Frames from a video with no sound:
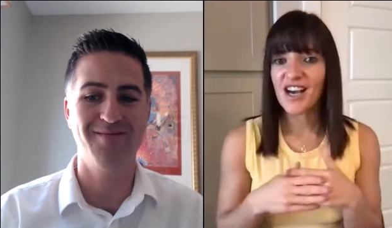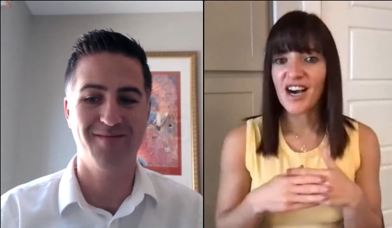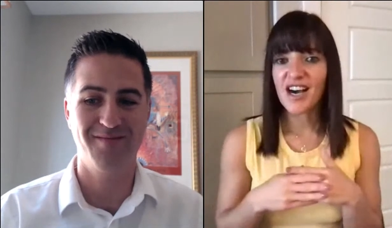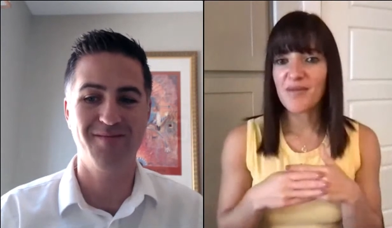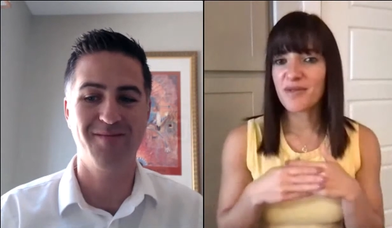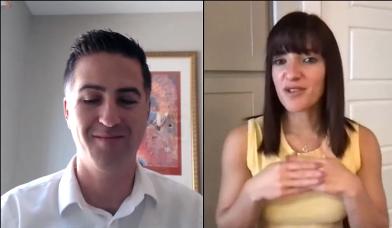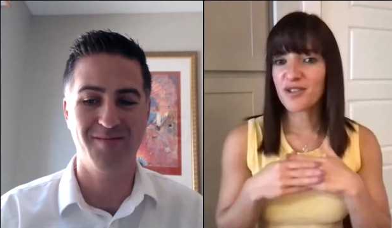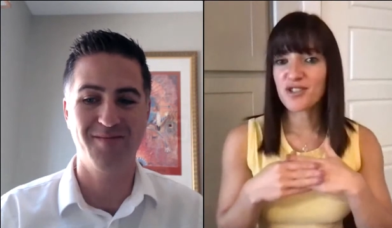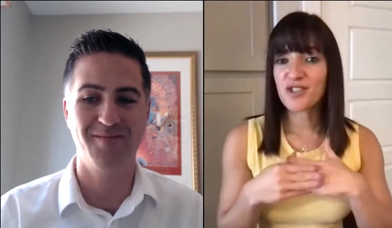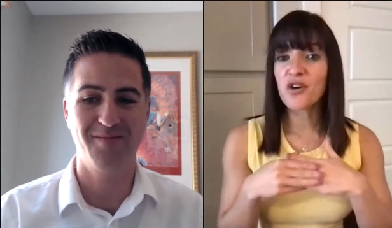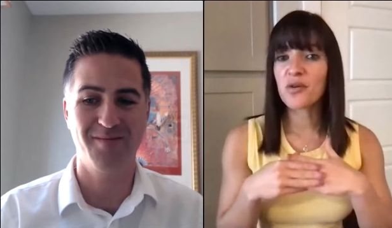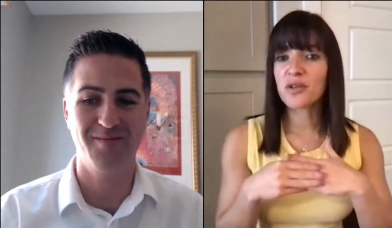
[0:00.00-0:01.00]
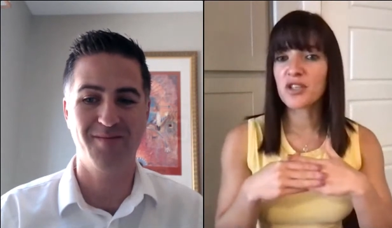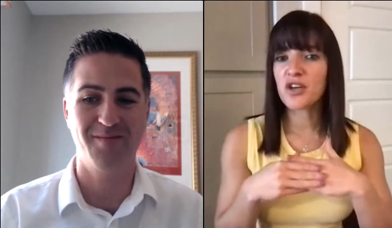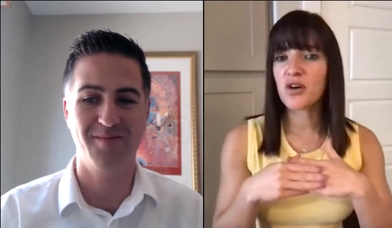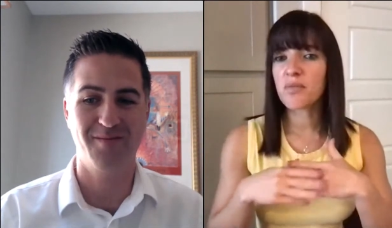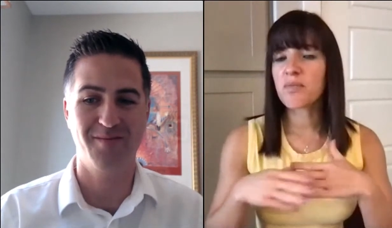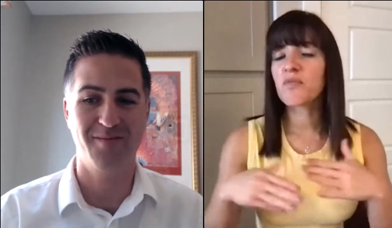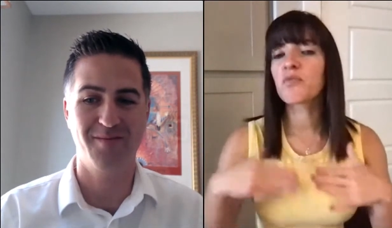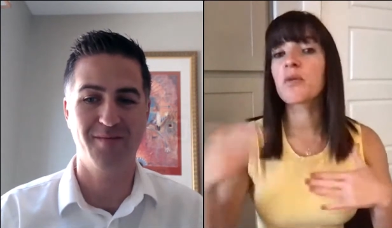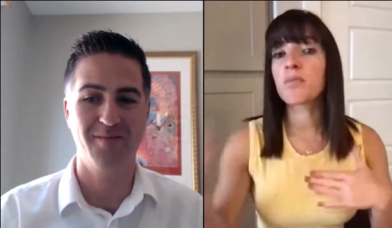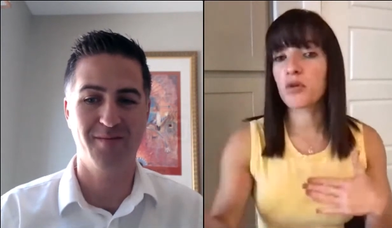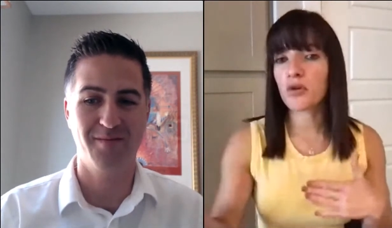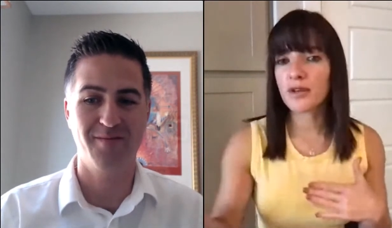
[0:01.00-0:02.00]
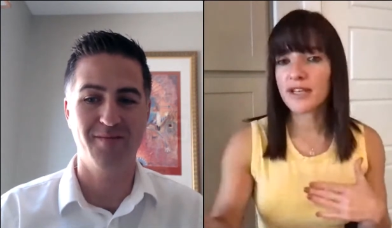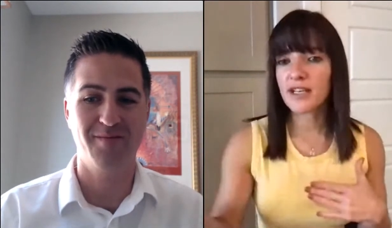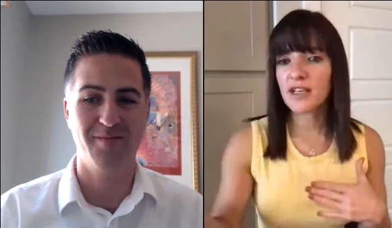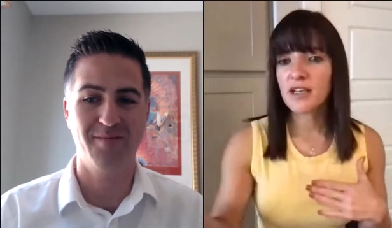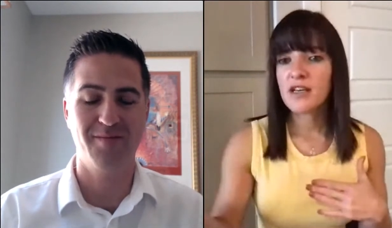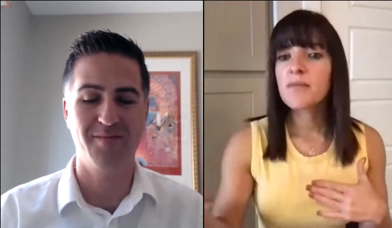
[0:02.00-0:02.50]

Speaker 1: Um, there's no, you know, reporting,